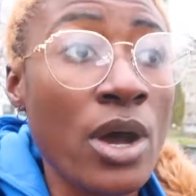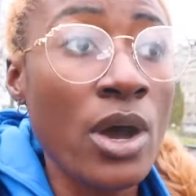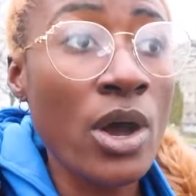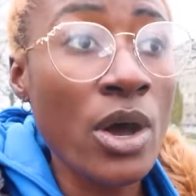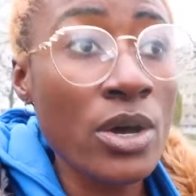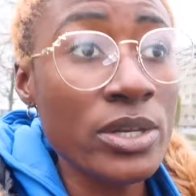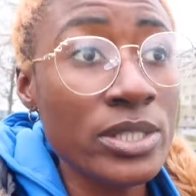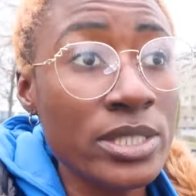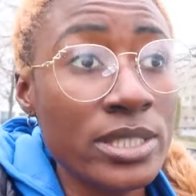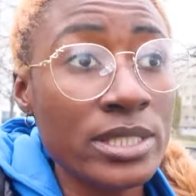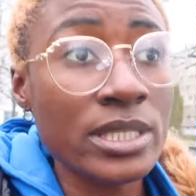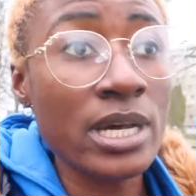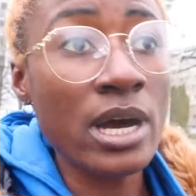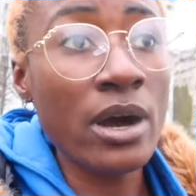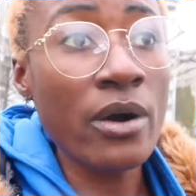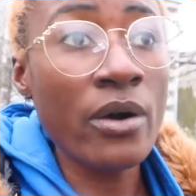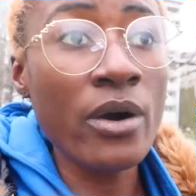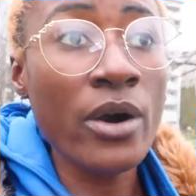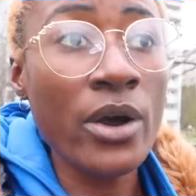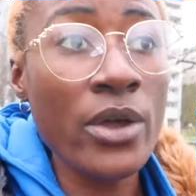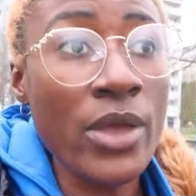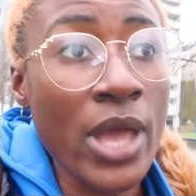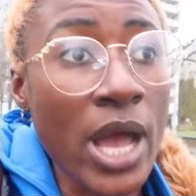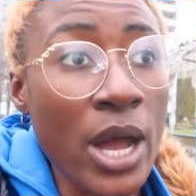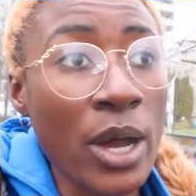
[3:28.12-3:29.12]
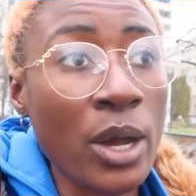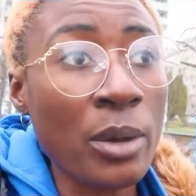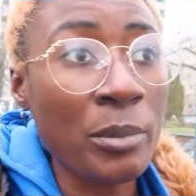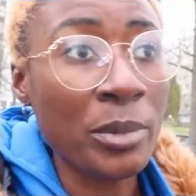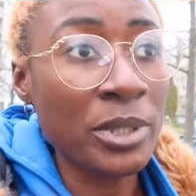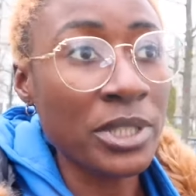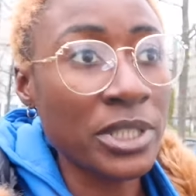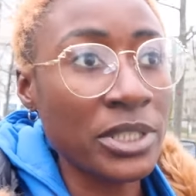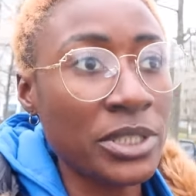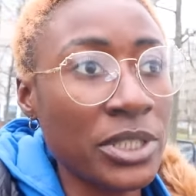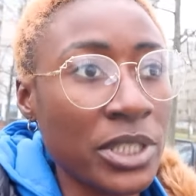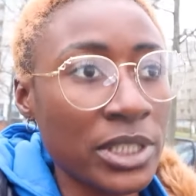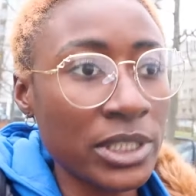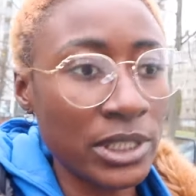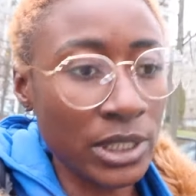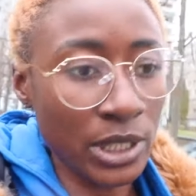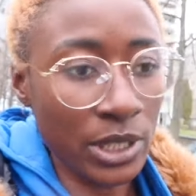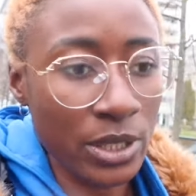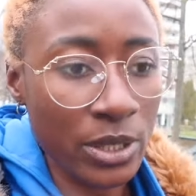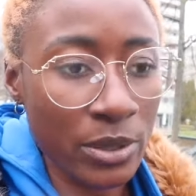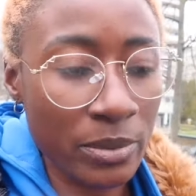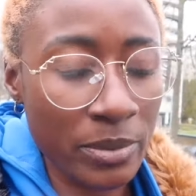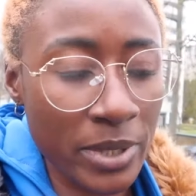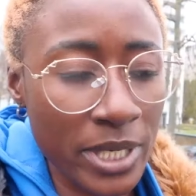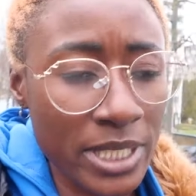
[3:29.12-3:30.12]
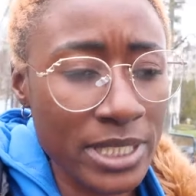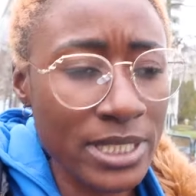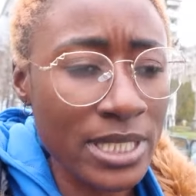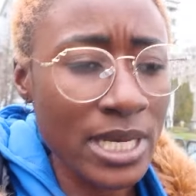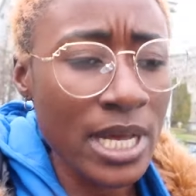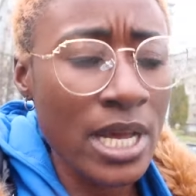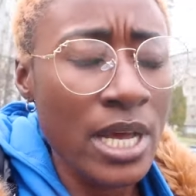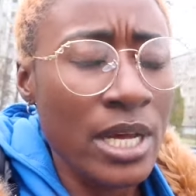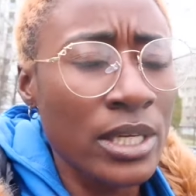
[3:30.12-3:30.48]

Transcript: hostel or your accommodation documents.